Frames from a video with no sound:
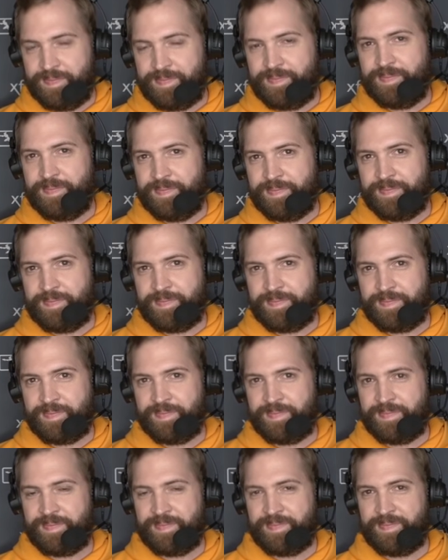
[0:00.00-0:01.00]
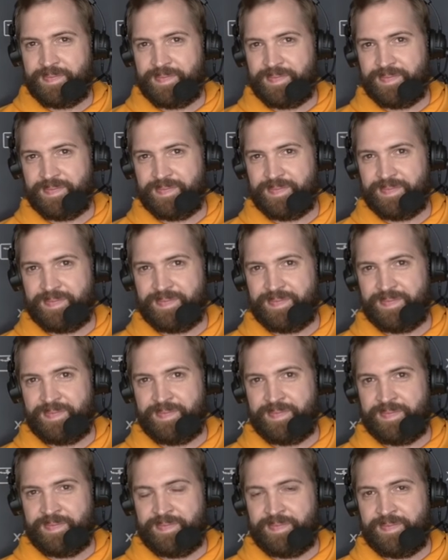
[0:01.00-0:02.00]

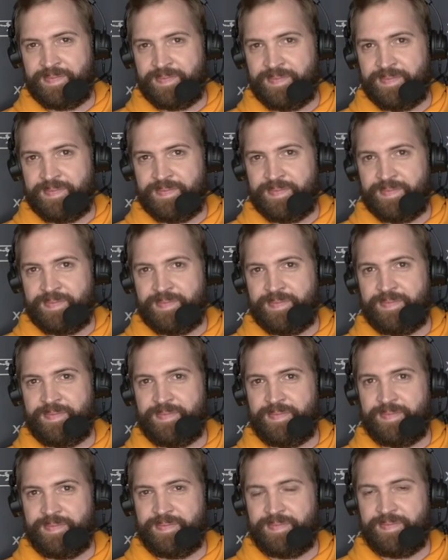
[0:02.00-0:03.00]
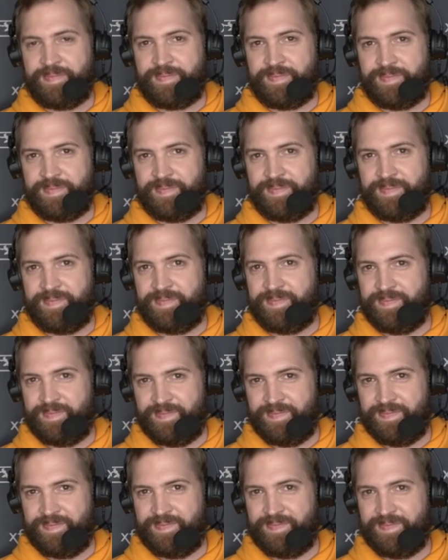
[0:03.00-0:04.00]

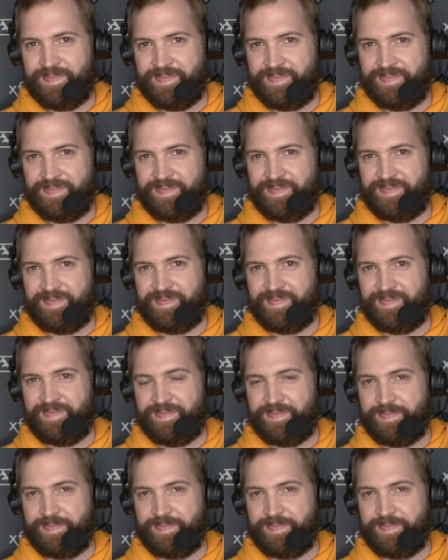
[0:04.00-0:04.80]
No words are spoken by the person on screen.